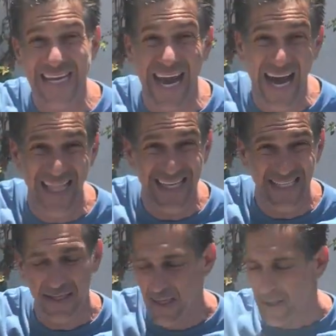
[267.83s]

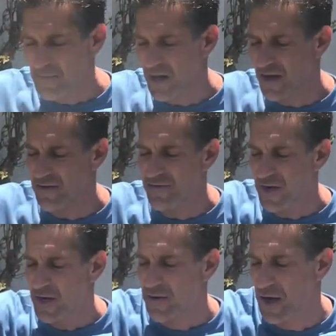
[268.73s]
gallons of,
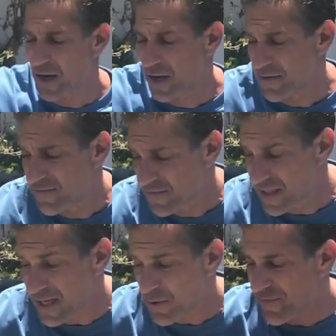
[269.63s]
of
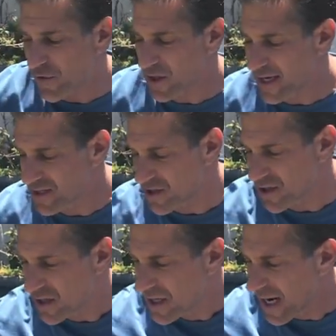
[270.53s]
liquid
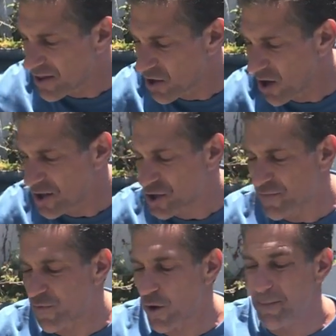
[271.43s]
fertilizer, and the larger
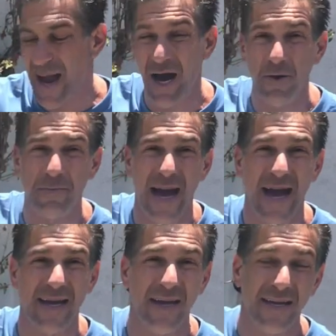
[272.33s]
four pound
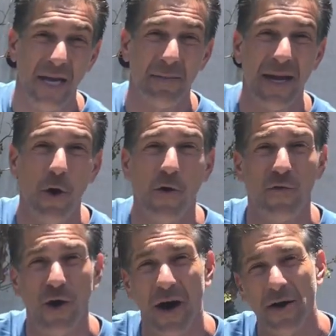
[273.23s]
bag can make
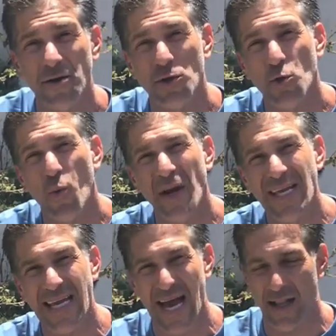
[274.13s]
over one hundred
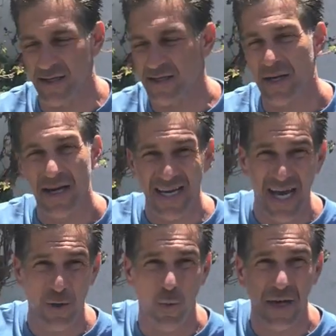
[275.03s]
twenty gallons.
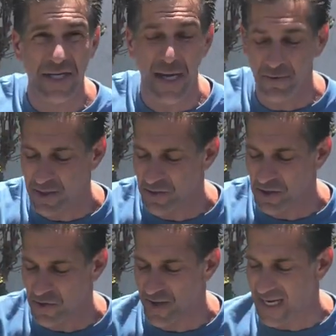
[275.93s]
Again, one tablespoon
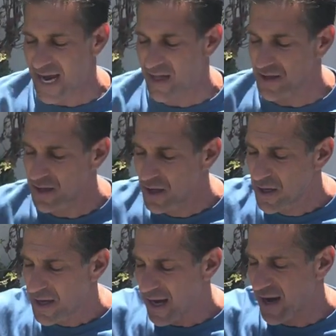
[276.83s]
to a gallon.
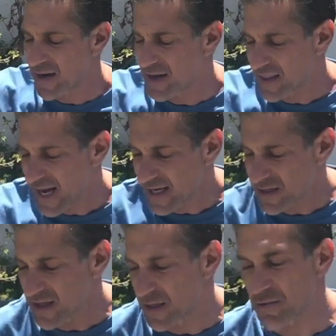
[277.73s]
And
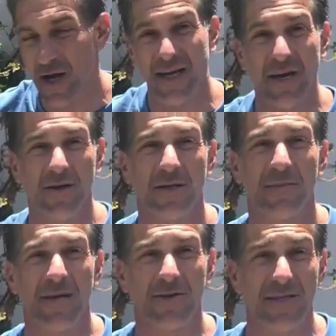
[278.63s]
lastly, the product can also
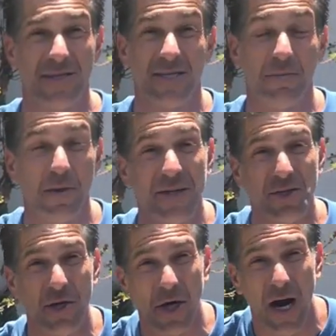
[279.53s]
be used as a supplement
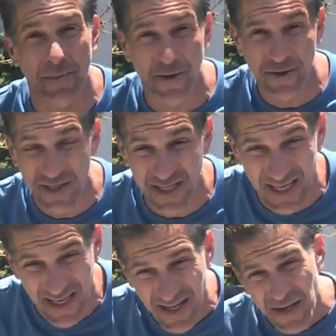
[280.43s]
to your compost
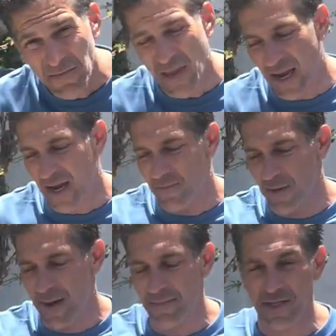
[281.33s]
tea, and we
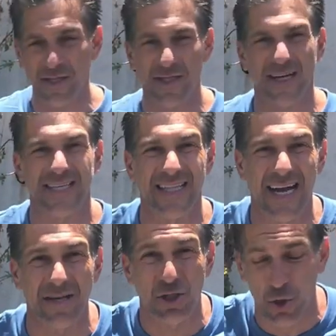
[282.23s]
might be discussing
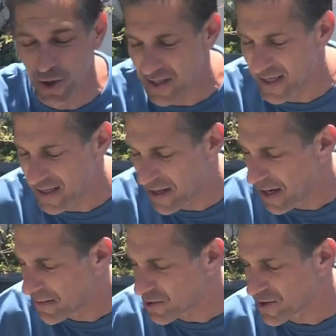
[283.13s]
that shortly
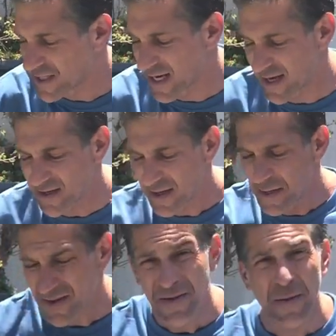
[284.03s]
um, towards the end.
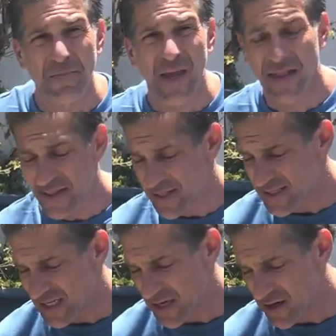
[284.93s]
And then
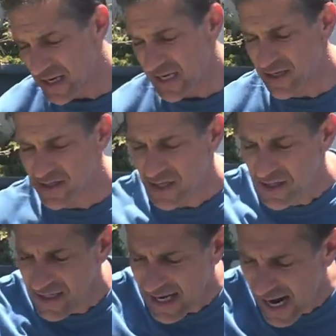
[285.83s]
this here is
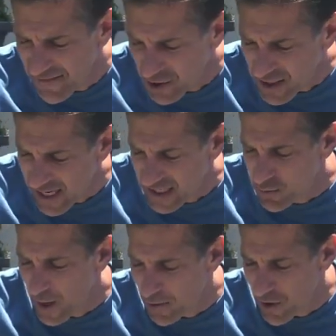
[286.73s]
the Ivory Organics
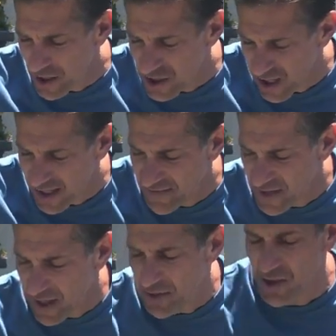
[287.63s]
whitewash line. If you
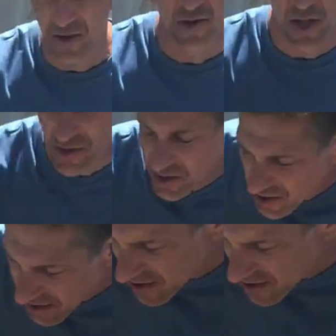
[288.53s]
come in a little closer, you